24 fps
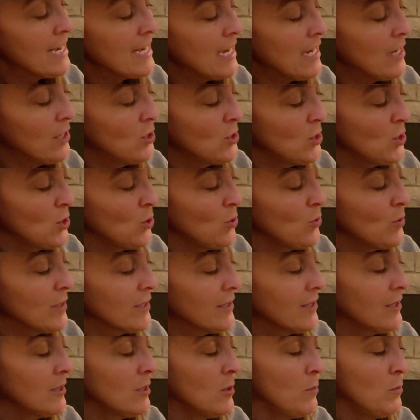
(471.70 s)
need to
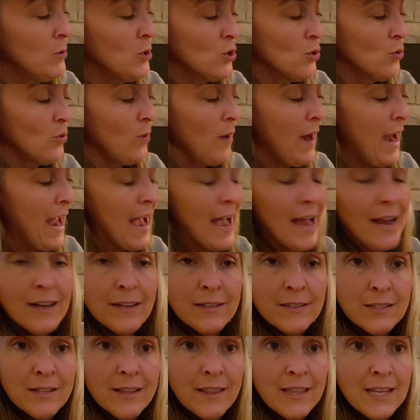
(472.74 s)

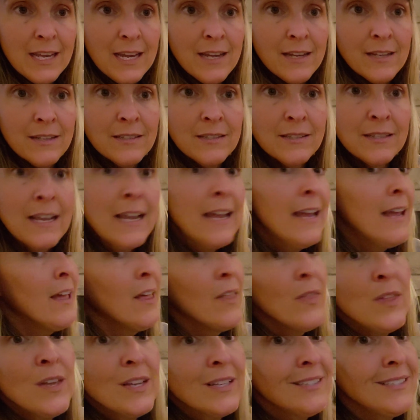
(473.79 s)
subtract these.
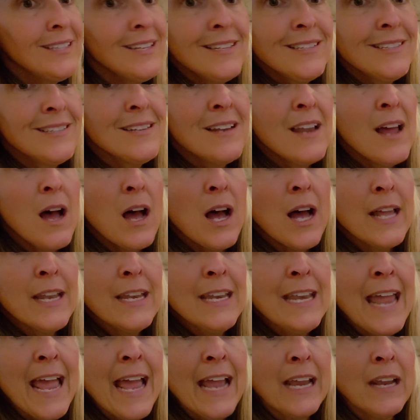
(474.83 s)
This is not
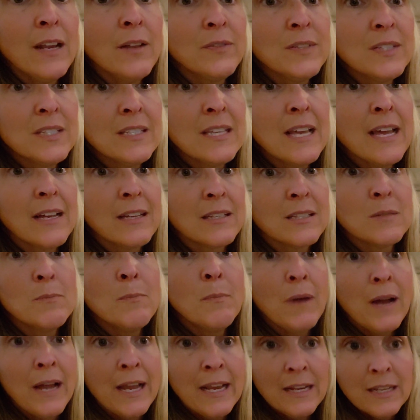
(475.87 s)
negative 6
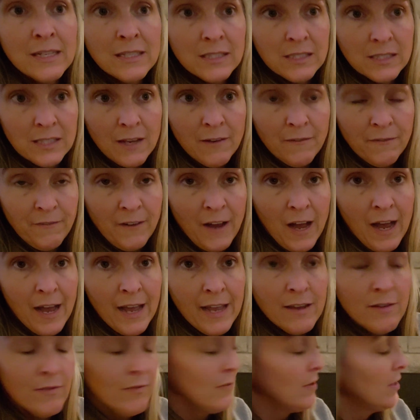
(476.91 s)
minus
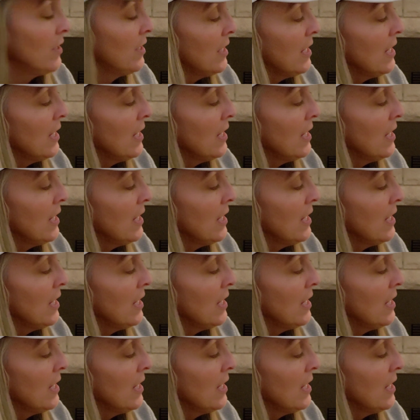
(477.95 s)
5.